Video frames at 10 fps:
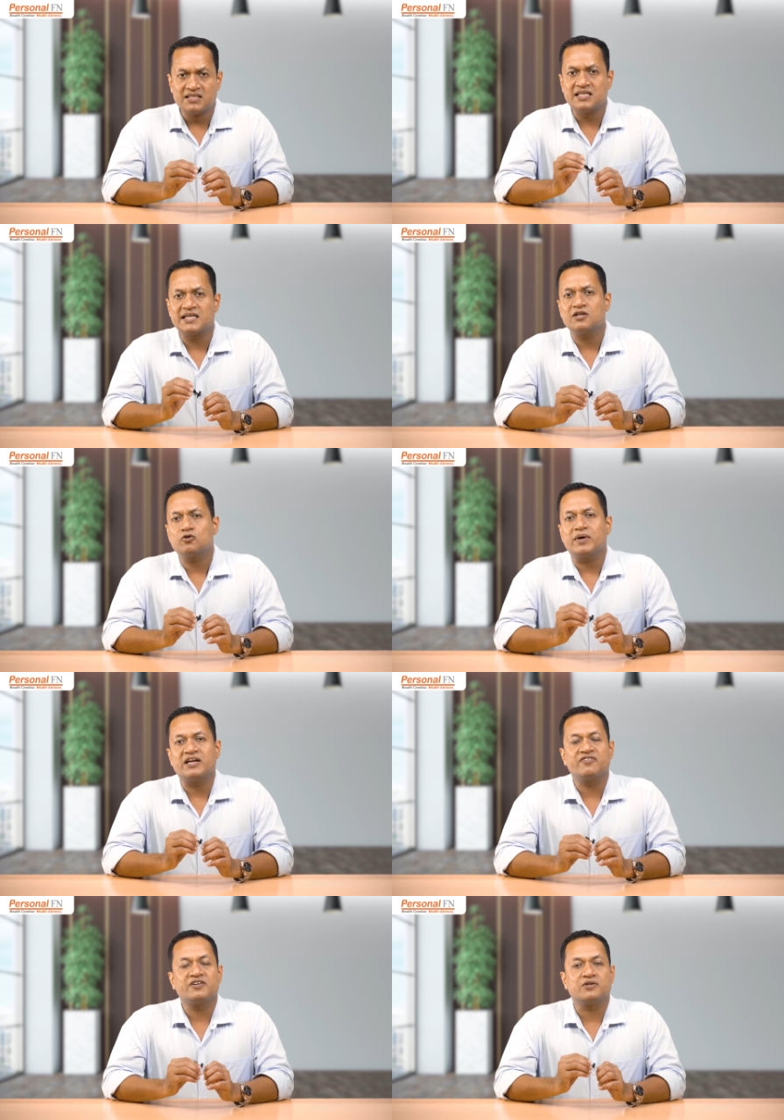seeking to
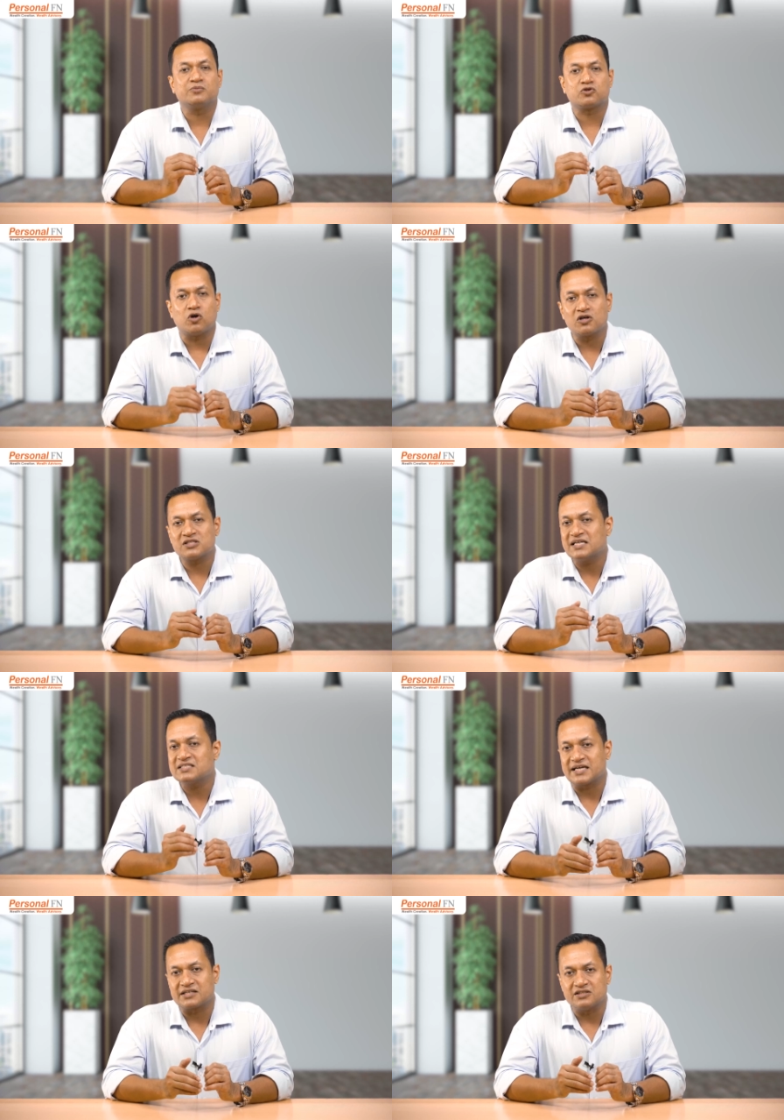benefit from stocks and
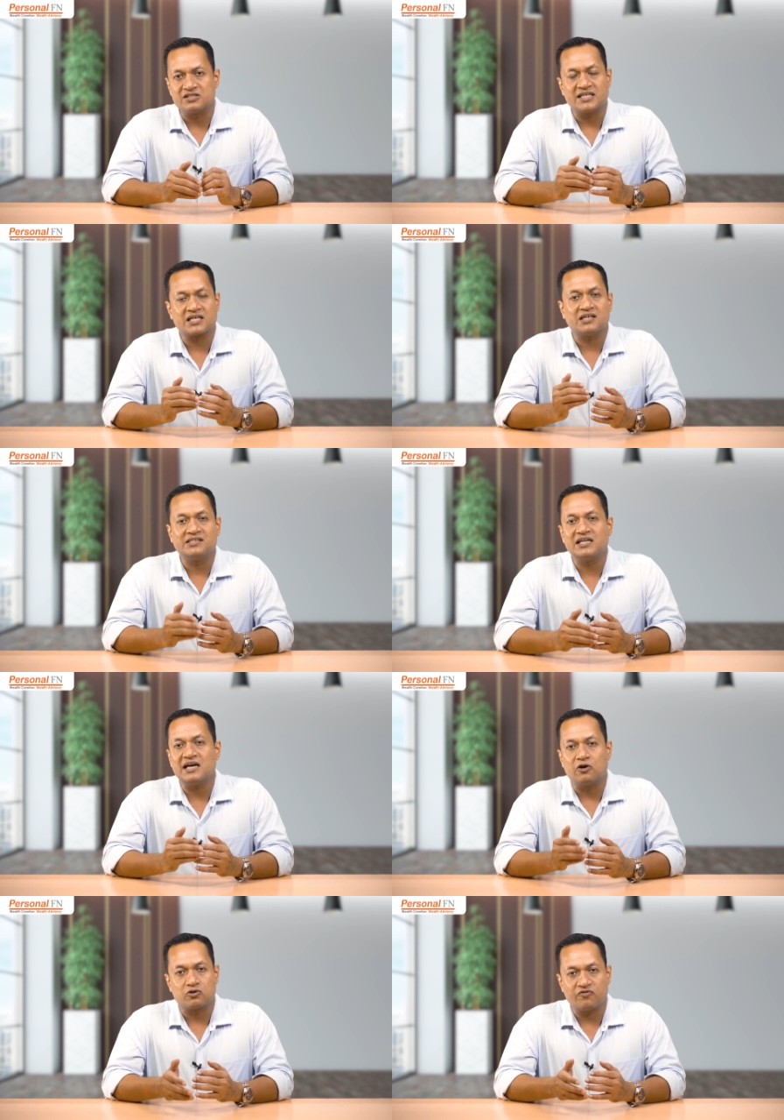sectors that are
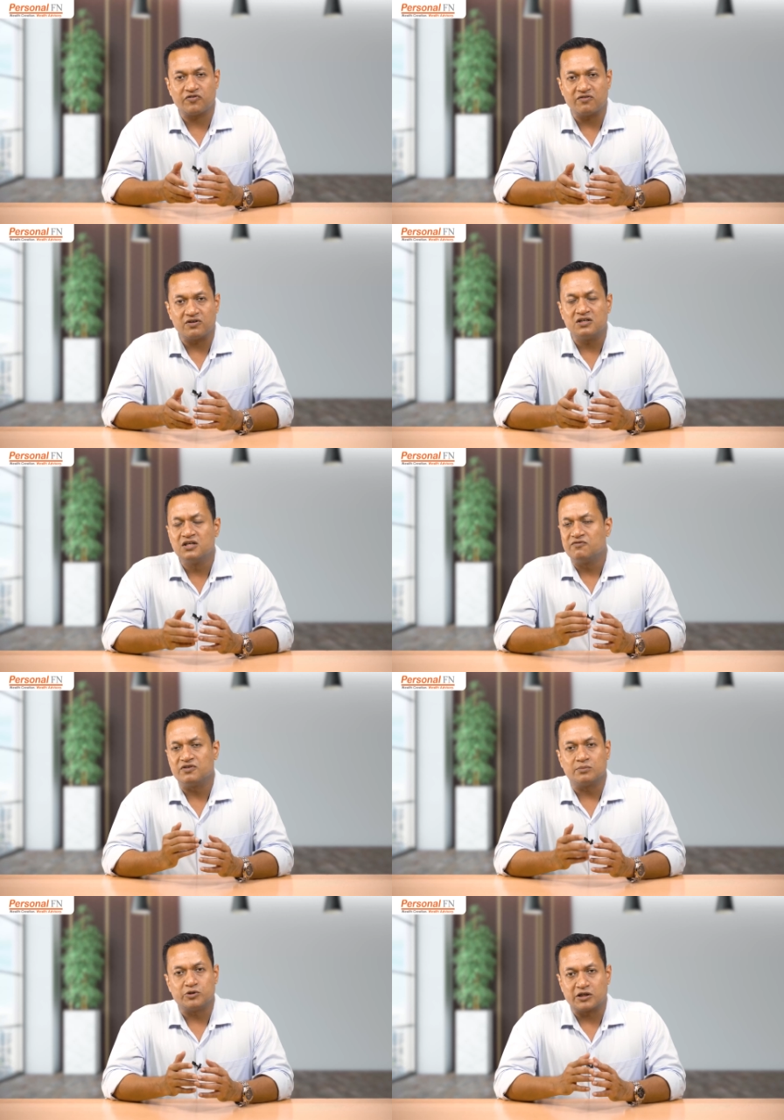currently out of favor
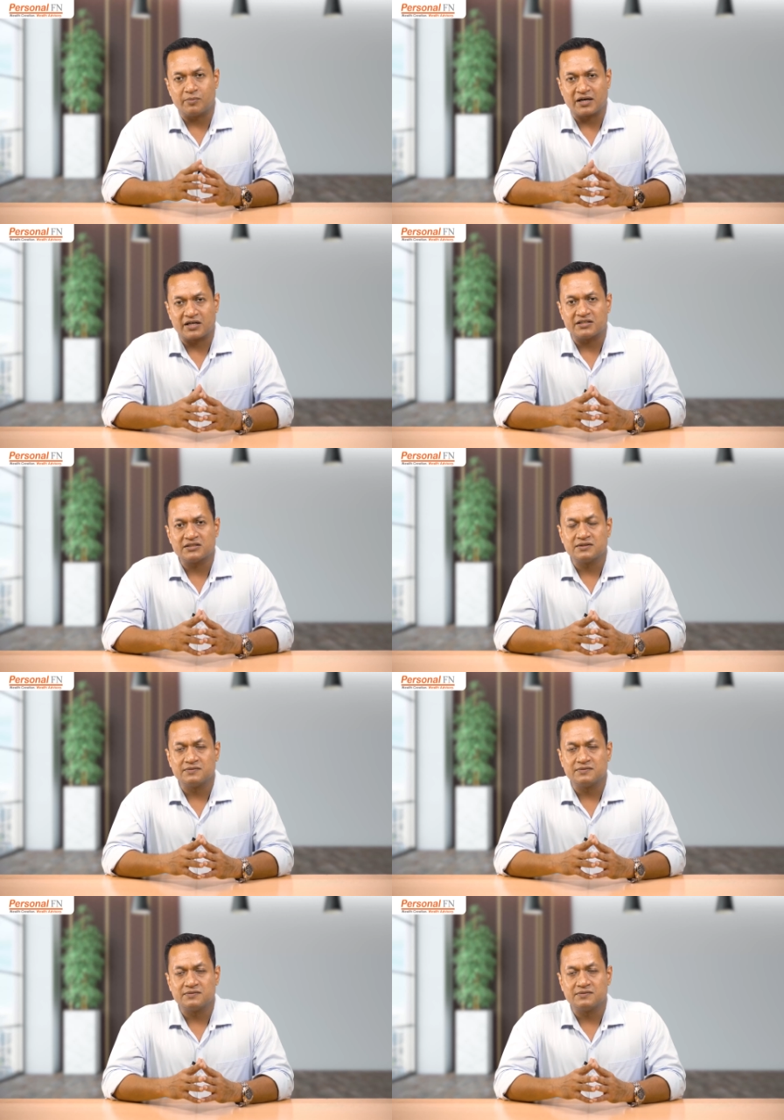with the broader market.